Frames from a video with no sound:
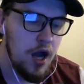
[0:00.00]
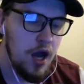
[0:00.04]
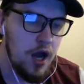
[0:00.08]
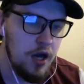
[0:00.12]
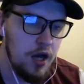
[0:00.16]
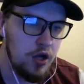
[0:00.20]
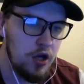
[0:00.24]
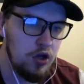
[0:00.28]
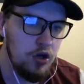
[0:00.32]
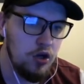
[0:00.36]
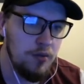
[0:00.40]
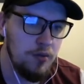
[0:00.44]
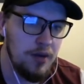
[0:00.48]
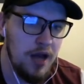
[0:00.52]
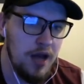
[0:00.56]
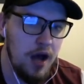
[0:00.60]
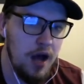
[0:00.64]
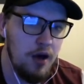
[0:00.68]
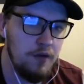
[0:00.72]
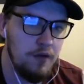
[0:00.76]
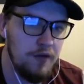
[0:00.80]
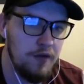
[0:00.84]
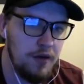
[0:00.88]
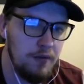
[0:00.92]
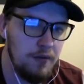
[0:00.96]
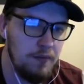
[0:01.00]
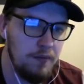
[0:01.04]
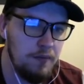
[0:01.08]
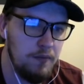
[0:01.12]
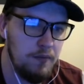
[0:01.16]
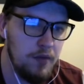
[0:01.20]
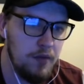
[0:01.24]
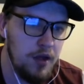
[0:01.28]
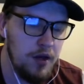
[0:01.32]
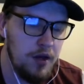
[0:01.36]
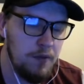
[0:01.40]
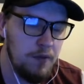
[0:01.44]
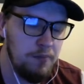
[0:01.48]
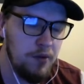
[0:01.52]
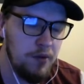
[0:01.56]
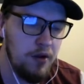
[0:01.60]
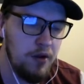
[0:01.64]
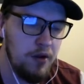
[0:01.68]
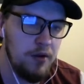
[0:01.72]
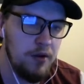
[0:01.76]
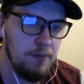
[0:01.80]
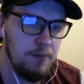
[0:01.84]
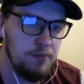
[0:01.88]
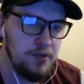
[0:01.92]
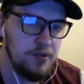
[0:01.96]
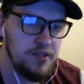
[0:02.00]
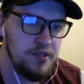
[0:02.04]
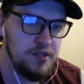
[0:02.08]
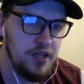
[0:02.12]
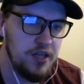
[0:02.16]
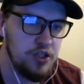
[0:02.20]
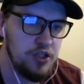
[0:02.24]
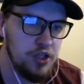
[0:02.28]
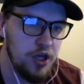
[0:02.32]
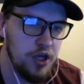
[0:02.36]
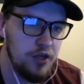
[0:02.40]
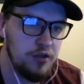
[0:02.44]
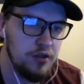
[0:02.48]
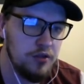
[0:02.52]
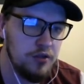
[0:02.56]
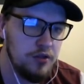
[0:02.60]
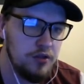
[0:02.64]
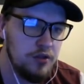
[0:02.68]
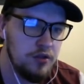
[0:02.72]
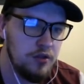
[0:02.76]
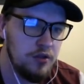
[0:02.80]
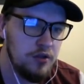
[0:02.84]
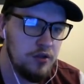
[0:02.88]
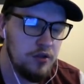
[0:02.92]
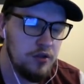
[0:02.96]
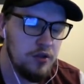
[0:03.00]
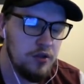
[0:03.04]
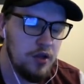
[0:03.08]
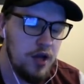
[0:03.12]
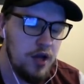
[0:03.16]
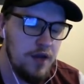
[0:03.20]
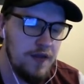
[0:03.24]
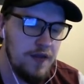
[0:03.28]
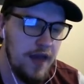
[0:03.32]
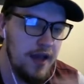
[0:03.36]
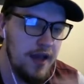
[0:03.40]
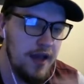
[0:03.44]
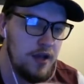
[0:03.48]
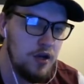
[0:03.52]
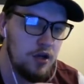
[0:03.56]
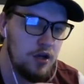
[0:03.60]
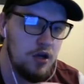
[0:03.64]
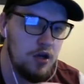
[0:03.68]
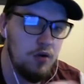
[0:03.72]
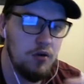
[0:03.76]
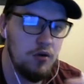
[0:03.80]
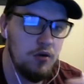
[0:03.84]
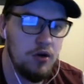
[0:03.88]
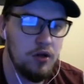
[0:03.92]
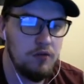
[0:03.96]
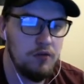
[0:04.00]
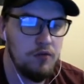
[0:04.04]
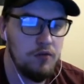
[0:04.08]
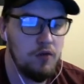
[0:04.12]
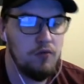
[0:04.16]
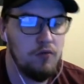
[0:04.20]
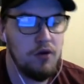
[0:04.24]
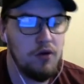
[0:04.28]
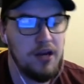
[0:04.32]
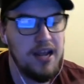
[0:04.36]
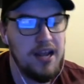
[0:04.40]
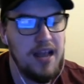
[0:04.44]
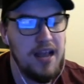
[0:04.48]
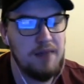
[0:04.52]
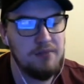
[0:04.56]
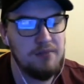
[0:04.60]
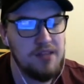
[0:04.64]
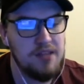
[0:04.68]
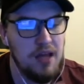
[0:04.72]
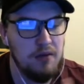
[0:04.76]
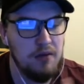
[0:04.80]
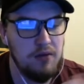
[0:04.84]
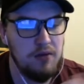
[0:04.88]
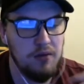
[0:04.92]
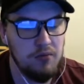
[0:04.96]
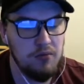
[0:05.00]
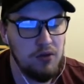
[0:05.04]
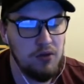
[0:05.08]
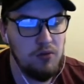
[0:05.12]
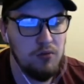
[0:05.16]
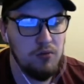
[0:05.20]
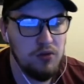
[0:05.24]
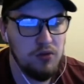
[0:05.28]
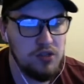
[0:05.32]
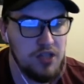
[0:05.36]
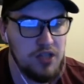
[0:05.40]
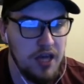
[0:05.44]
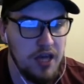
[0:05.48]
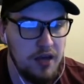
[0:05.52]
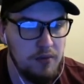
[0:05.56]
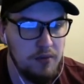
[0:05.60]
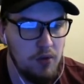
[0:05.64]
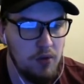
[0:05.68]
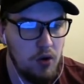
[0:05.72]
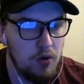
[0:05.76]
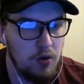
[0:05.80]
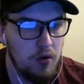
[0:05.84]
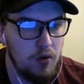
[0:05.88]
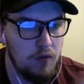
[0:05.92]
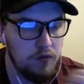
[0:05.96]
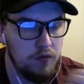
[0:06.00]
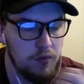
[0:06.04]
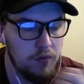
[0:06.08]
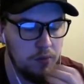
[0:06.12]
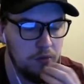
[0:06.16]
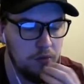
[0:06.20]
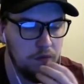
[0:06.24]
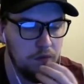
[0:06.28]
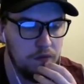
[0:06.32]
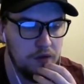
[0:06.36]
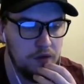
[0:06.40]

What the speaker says: And they're coming out of it in a brilliant position. And they're going to go on a run of games now that you would say are more comfortable for